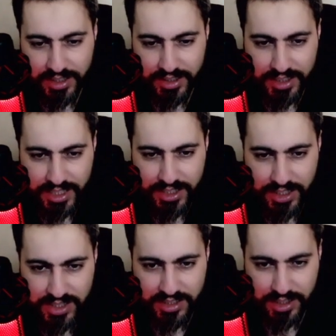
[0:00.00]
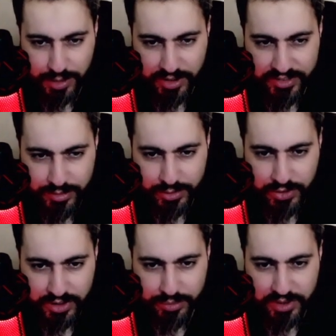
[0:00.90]
he can't just debuff them
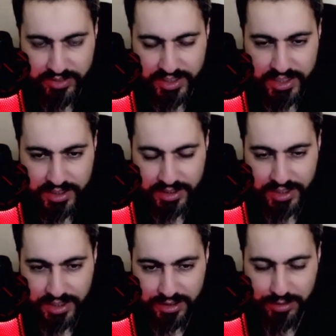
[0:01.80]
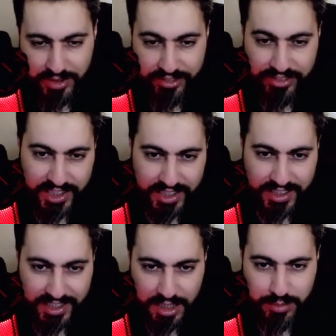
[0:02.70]
to the oblivion. To be fair,
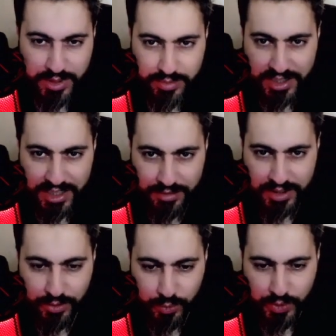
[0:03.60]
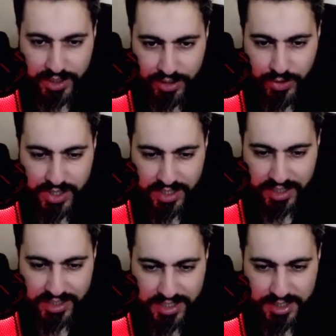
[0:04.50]
the game is becoming way closer
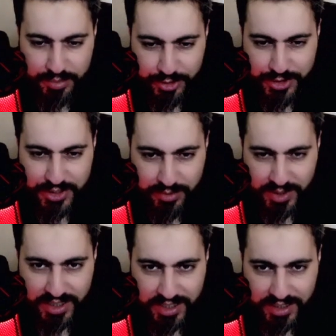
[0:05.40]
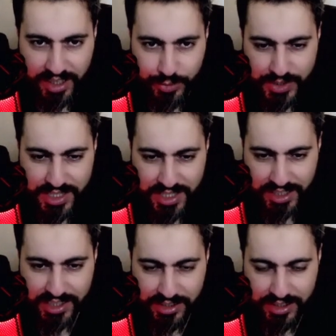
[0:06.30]
than it's supposed to be, and now we see
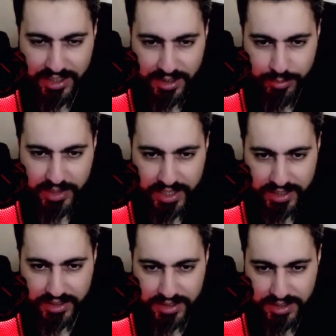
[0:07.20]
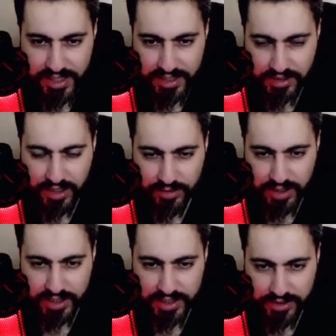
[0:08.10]
a Lantern in the back. He's like, no,
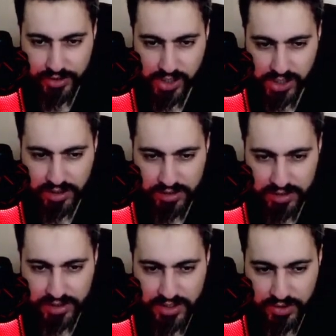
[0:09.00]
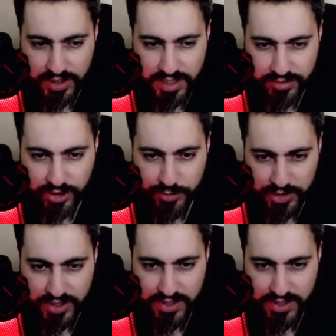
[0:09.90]
I got your shield, there is no reason for me to